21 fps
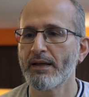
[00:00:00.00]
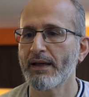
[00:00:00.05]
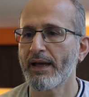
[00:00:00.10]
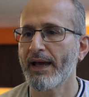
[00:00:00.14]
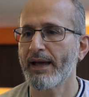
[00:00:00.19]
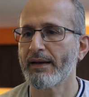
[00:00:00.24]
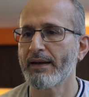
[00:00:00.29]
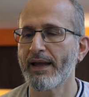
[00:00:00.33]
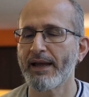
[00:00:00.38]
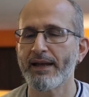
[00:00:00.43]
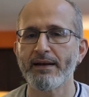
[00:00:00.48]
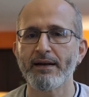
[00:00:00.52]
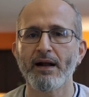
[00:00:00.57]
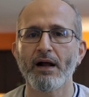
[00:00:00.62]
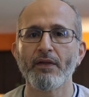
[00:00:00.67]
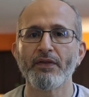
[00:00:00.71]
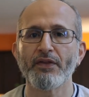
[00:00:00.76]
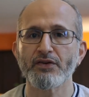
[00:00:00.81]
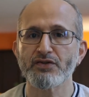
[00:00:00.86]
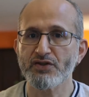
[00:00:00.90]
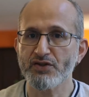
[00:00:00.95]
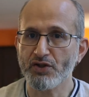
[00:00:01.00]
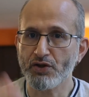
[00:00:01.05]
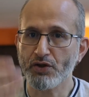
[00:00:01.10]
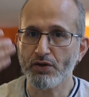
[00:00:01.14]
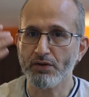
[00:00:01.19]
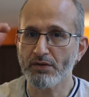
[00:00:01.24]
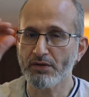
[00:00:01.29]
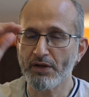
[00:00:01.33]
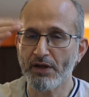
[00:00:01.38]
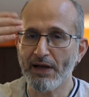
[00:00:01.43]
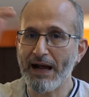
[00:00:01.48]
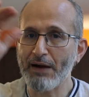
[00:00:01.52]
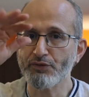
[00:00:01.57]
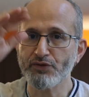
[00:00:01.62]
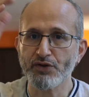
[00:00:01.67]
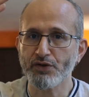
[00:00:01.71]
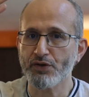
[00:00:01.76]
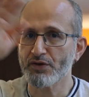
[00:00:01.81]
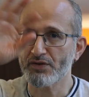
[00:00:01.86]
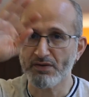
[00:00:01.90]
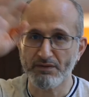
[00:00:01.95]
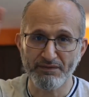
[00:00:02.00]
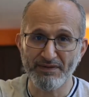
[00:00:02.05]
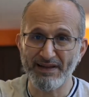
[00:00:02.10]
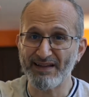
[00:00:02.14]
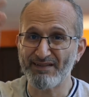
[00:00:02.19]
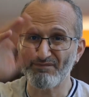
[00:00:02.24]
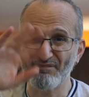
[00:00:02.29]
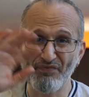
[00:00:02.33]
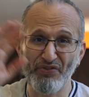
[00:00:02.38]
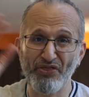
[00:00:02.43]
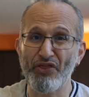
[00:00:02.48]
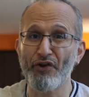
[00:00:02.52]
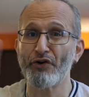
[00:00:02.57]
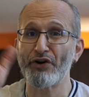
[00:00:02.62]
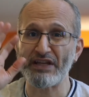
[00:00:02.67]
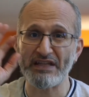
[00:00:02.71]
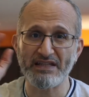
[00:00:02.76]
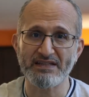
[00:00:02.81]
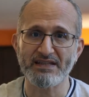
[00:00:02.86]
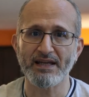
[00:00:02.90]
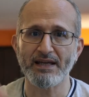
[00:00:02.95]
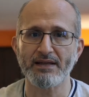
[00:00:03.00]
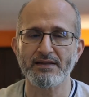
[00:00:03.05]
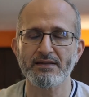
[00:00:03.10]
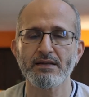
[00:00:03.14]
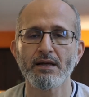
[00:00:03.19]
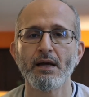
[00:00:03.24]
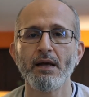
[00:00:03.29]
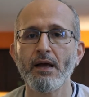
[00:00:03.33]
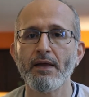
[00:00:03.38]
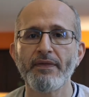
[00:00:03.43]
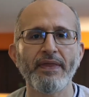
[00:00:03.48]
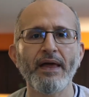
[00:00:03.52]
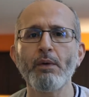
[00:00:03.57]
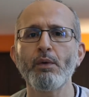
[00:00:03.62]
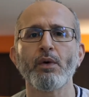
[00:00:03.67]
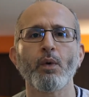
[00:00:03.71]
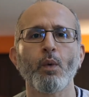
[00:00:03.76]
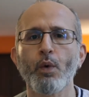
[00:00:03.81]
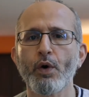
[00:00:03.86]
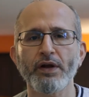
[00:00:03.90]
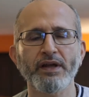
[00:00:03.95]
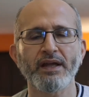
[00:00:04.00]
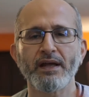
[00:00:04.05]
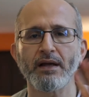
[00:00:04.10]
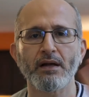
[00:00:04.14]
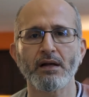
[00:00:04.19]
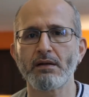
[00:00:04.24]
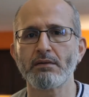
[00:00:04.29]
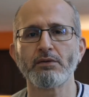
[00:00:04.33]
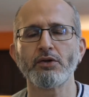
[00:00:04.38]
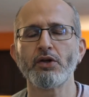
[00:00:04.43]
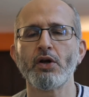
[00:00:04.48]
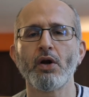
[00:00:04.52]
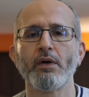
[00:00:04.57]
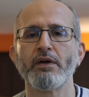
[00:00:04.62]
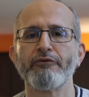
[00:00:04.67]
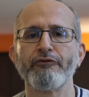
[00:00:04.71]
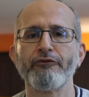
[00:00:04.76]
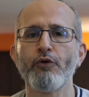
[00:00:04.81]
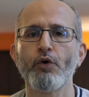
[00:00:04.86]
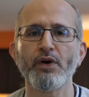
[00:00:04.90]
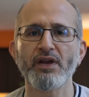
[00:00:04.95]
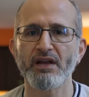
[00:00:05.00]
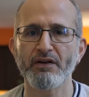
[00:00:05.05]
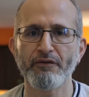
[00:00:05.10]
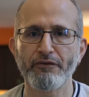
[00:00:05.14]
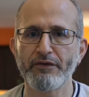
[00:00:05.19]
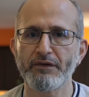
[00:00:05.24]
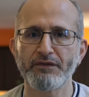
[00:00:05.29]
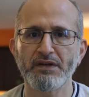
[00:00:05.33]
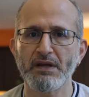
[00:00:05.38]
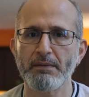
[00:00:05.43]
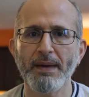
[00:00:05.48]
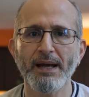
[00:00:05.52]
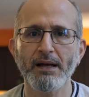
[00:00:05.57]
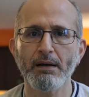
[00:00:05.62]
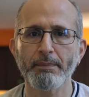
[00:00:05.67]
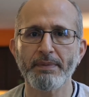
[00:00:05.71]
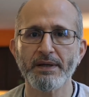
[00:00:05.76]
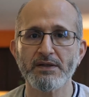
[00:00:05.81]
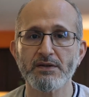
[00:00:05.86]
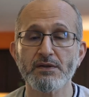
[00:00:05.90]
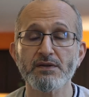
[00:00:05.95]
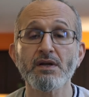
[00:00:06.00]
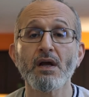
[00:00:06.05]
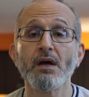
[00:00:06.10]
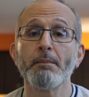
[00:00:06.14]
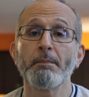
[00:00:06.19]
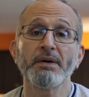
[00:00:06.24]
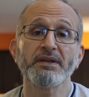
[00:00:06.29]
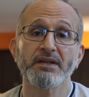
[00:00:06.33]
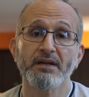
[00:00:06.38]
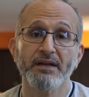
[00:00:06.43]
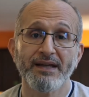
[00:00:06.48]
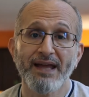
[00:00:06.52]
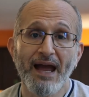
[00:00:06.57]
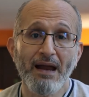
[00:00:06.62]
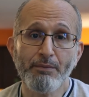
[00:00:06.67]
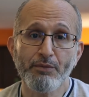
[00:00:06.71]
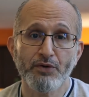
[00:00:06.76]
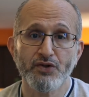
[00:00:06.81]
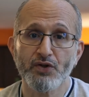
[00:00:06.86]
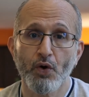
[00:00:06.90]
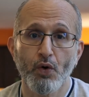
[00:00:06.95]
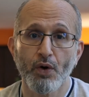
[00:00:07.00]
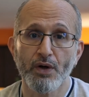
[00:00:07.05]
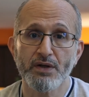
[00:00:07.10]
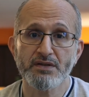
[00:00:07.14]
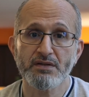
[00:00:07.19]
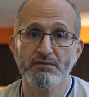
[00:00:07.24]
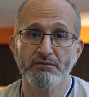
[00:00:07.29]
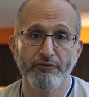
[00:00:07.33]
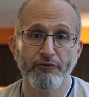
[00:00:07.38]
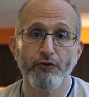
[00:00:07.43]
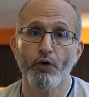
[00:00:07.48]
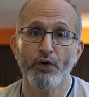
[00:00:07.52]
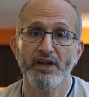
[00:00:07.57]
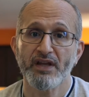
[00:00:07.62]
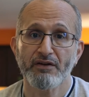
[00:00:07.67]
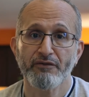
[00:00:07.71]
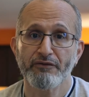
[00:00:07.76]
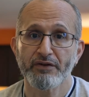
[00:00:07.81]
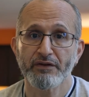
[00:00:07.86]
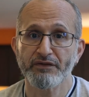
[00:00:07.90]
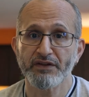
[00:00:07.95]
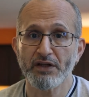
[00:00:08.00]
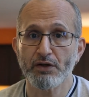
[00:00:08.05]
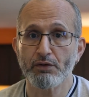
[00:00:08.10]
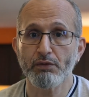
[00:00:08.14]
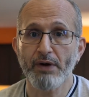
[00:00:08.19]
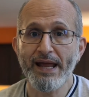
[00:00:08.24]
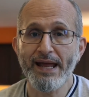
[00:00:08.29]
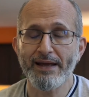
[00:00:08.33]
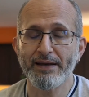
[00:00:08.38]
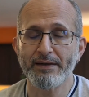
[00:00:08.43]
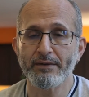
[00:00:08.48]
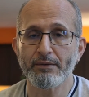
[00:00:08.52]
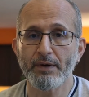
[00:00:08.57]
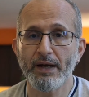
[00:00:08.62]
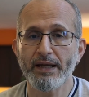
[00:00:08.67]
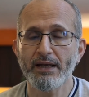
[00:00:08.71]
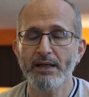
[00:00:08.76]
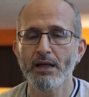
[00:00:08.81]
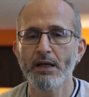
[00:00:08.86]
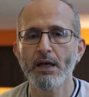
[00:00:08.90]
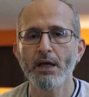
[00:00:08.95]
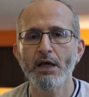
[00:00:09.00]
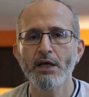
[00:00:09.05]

And on the outskirts of like 36. They were working, you know, in 40 and 50 megapixels, but their cameras cost 40 and 50 grand, right?